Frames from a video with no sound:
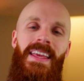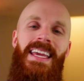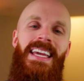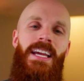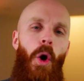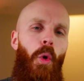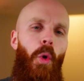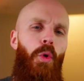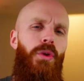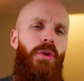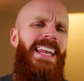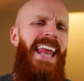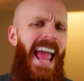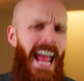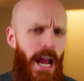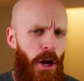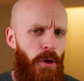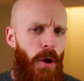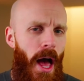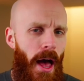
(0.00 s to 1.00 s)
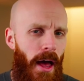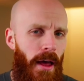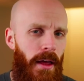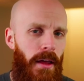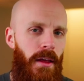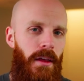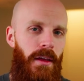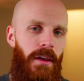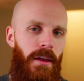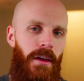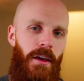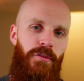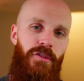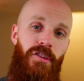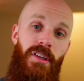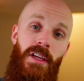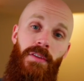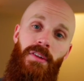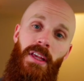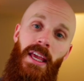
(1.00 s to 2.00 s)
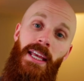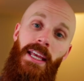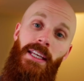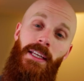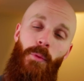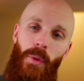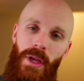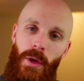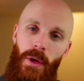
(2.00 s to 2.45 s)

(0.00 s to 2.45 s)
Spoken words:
The golden era of Chiefs Kingdom.